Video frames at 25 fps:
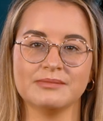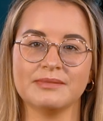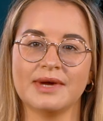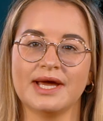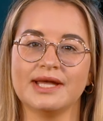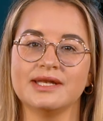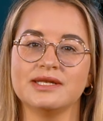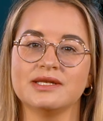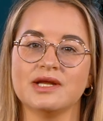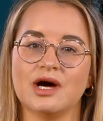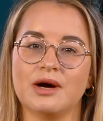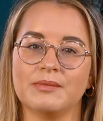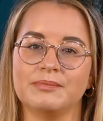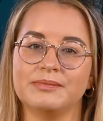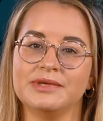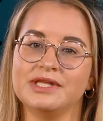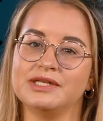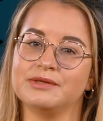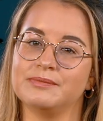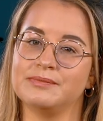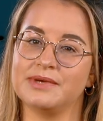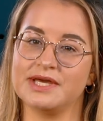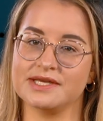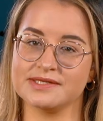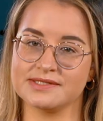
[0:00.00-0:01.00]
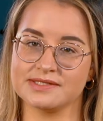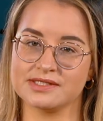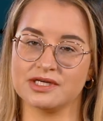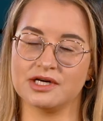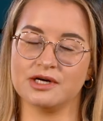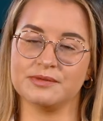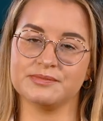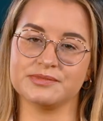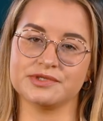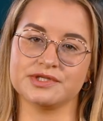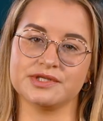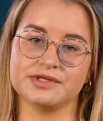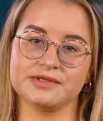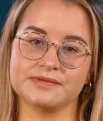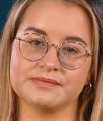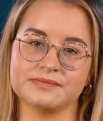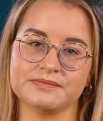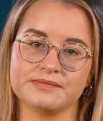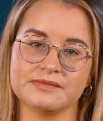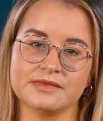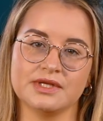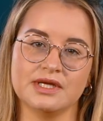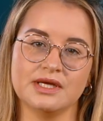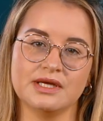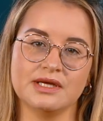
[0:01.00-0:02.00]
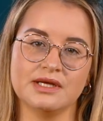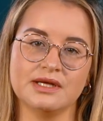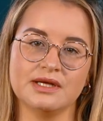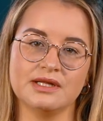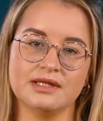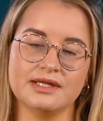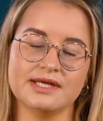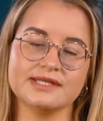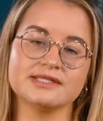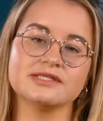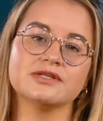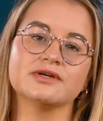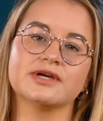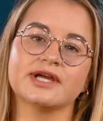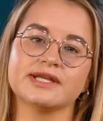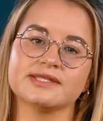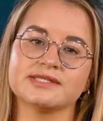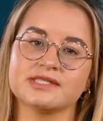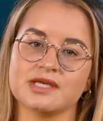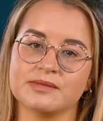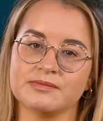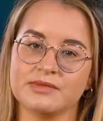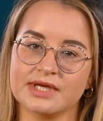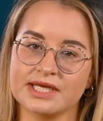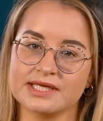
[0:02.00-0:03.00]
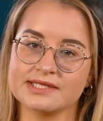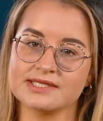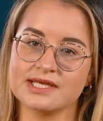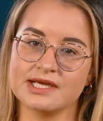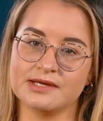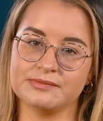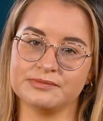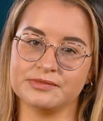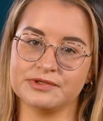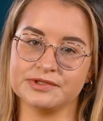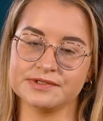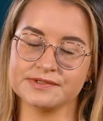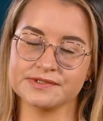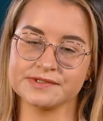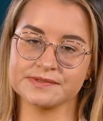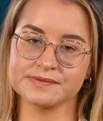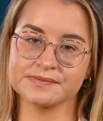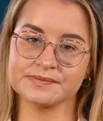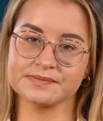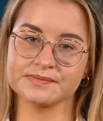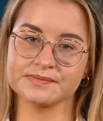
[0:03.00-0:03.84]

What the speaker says: might not be the best option. Let's look at some examples.